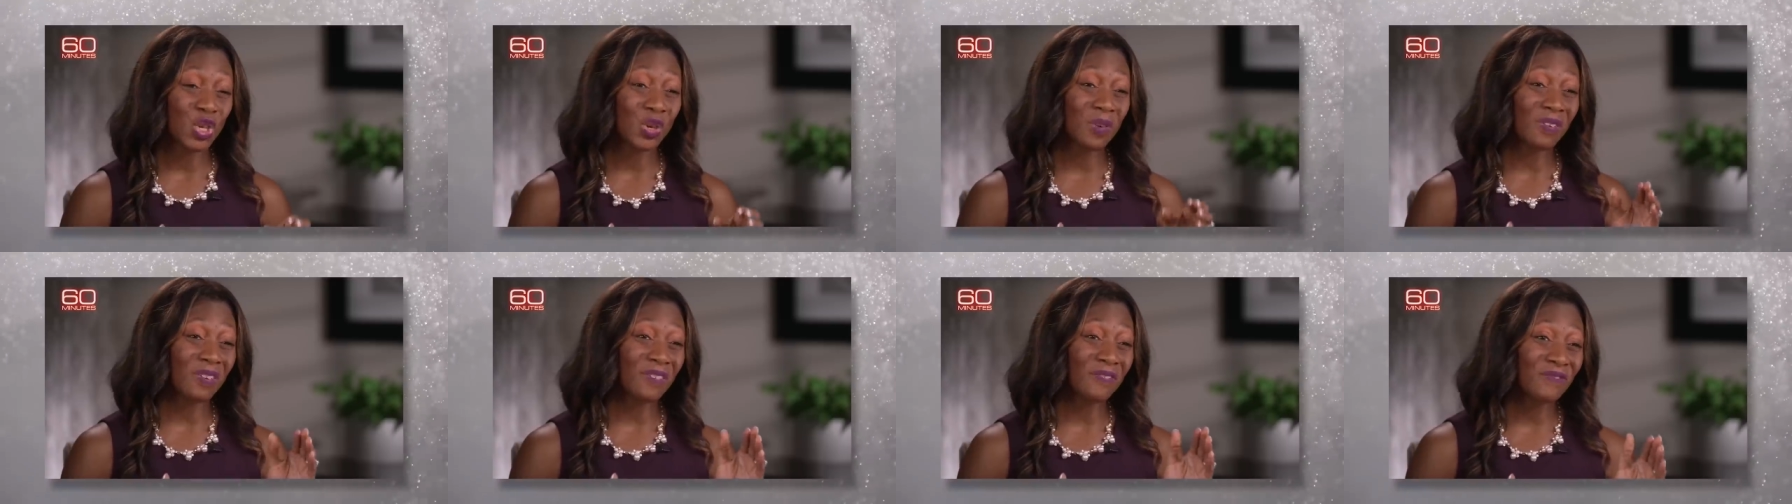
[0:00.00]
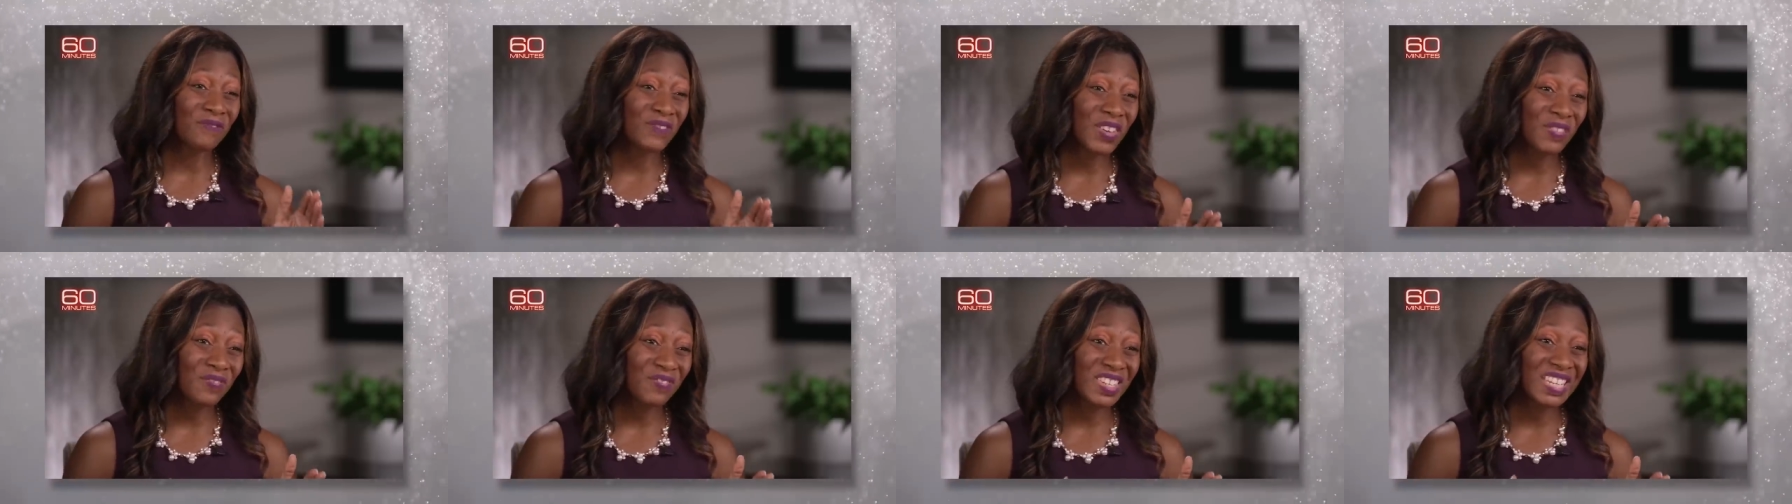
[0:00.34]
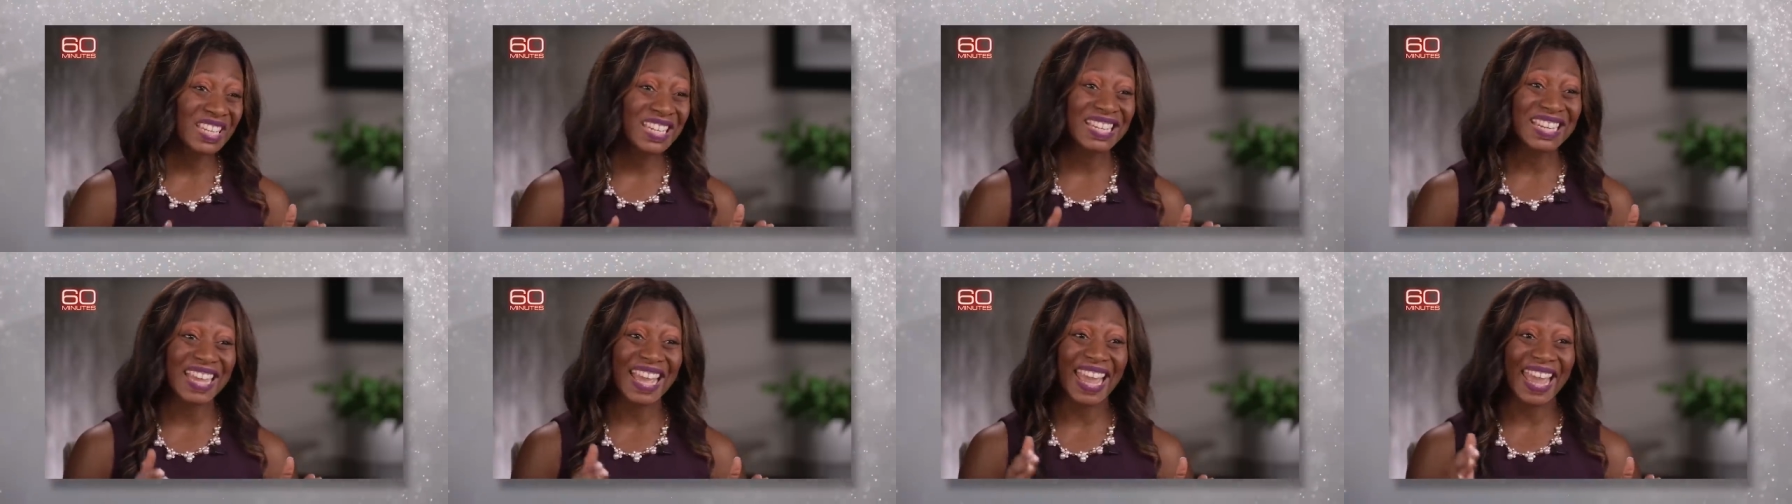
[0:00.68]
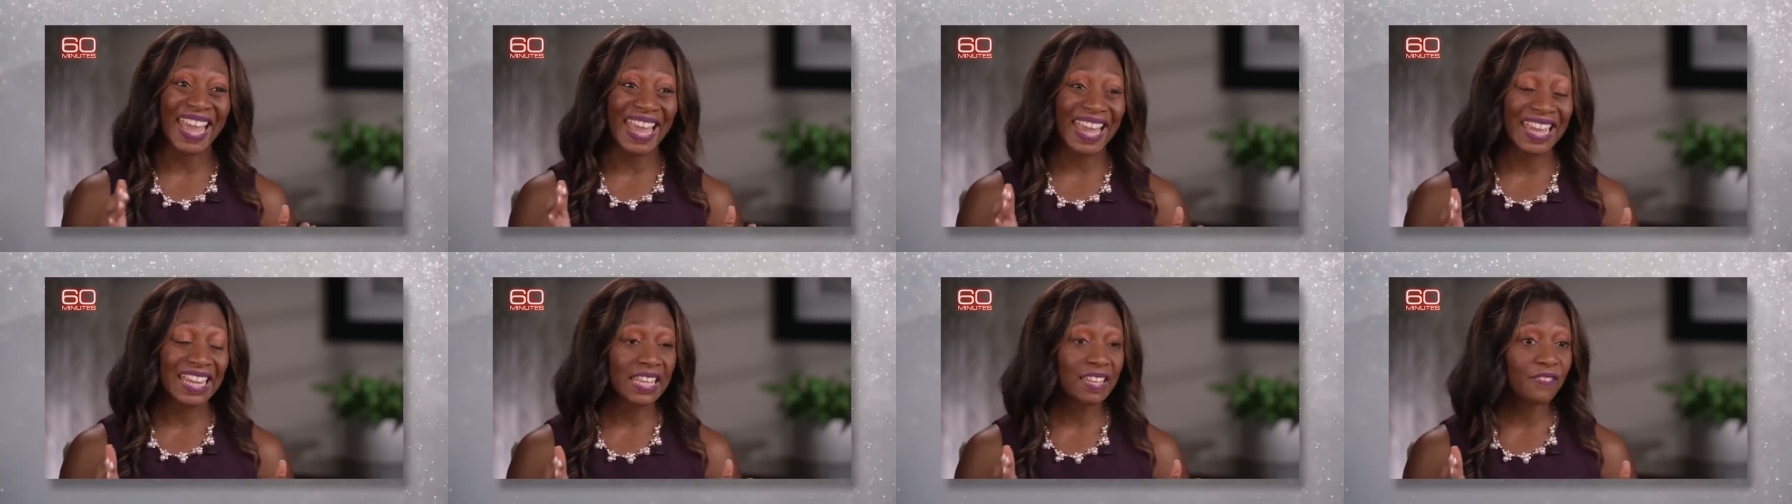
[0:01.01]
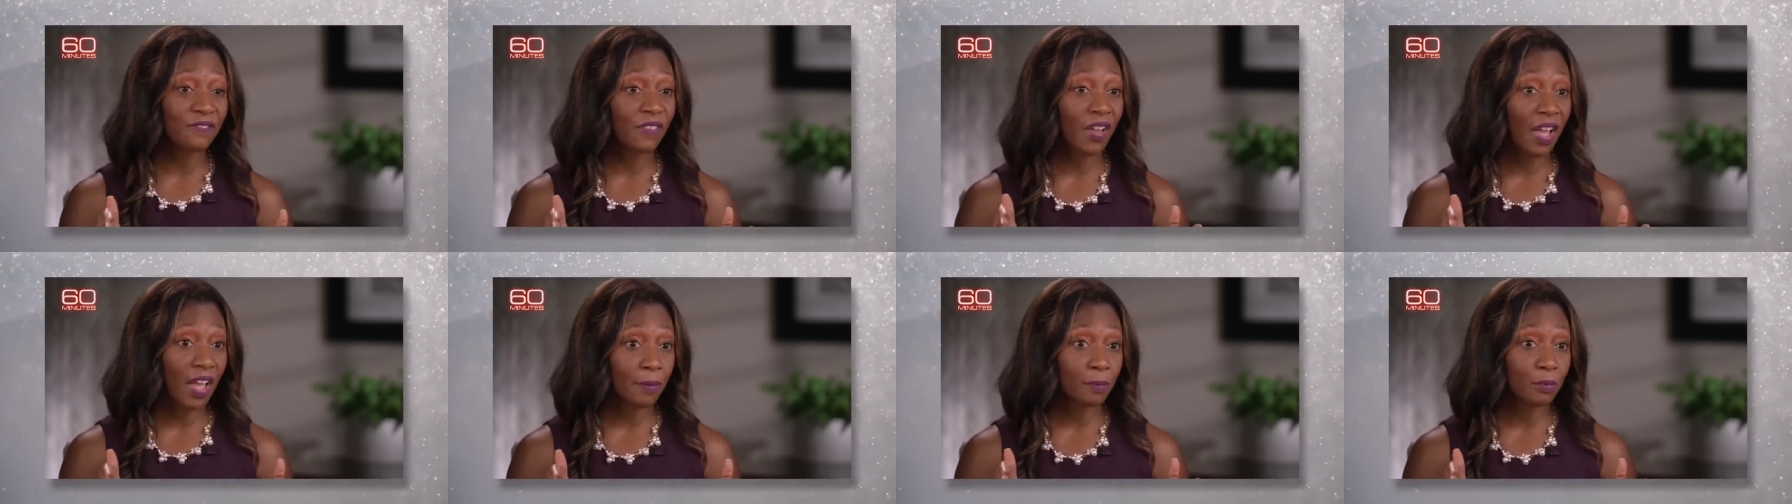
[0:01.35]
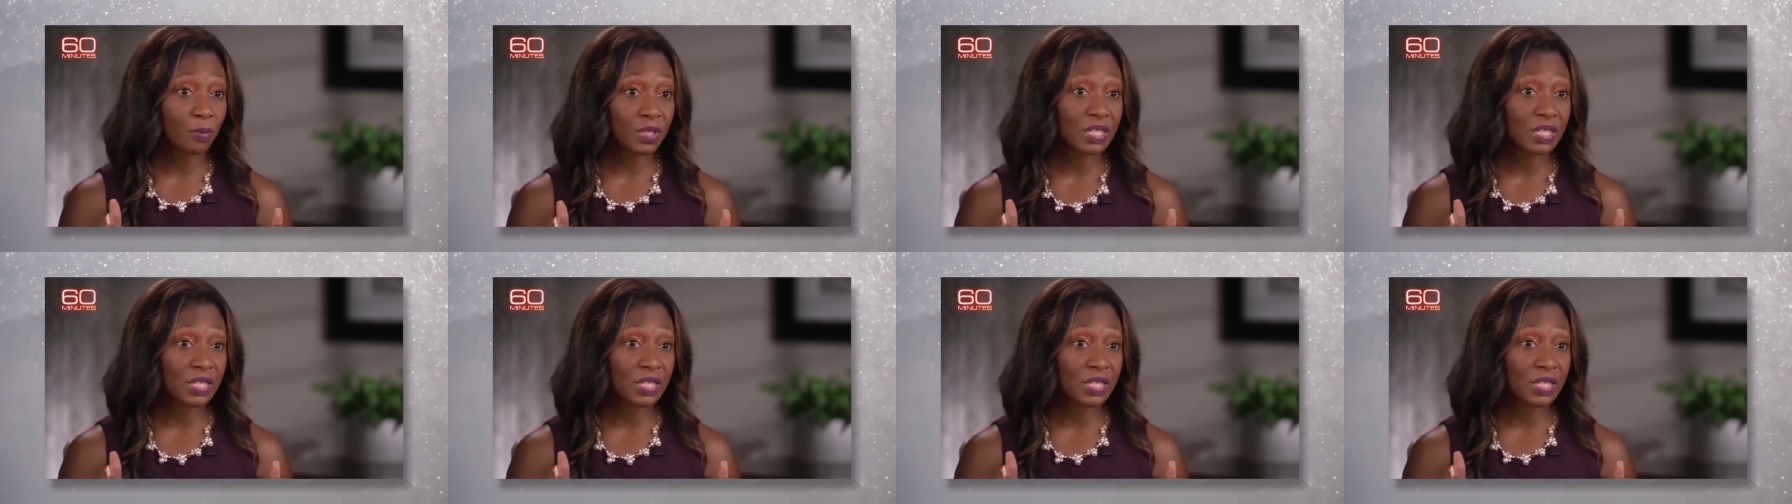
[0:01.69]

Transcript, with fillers: you have a fifty to eighty-five